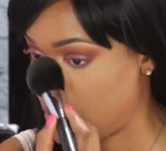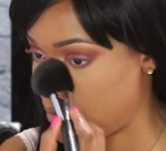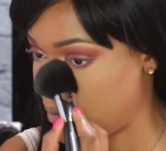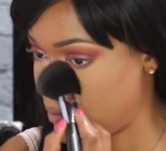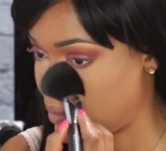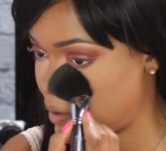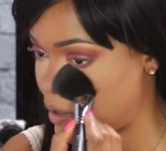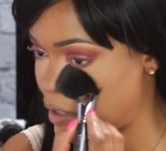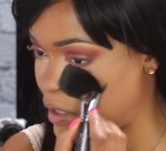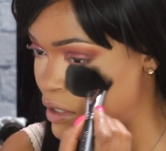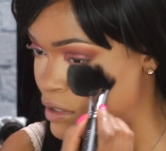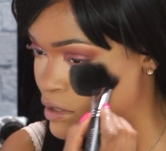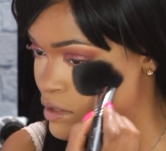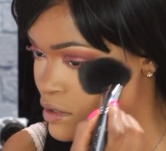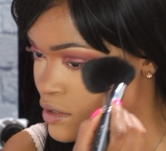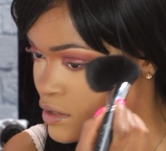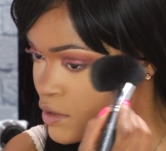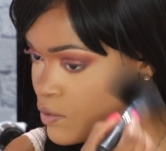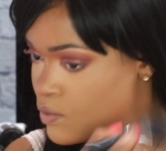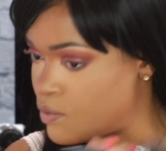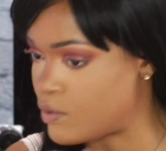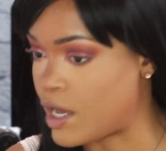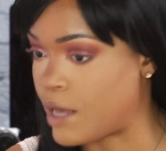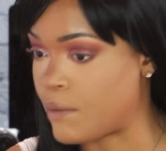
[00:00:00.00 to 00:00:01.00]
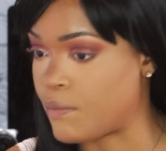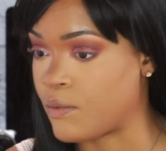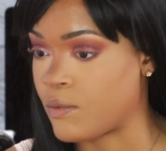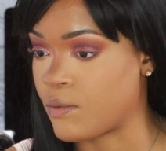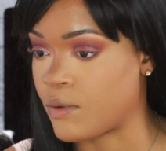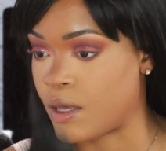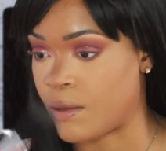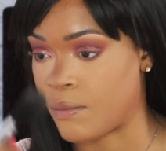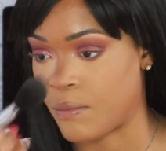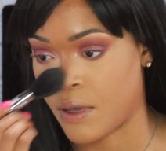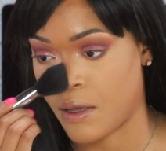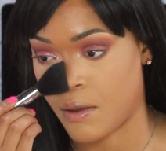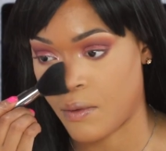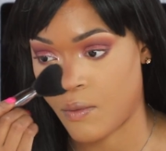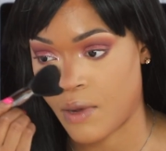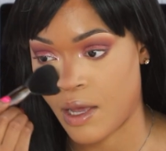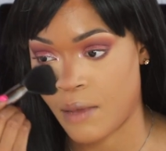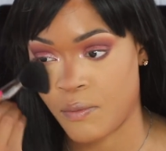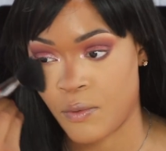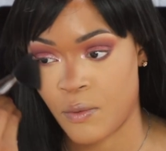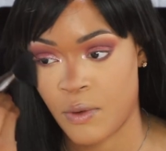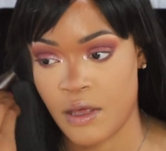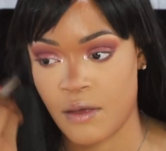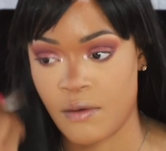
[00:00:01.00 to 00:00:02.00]
brush to wipe
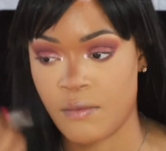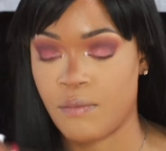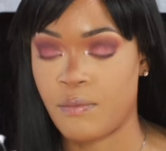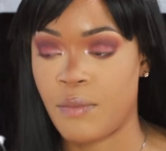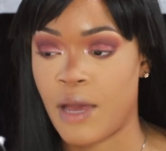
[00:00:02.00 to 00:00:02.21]
away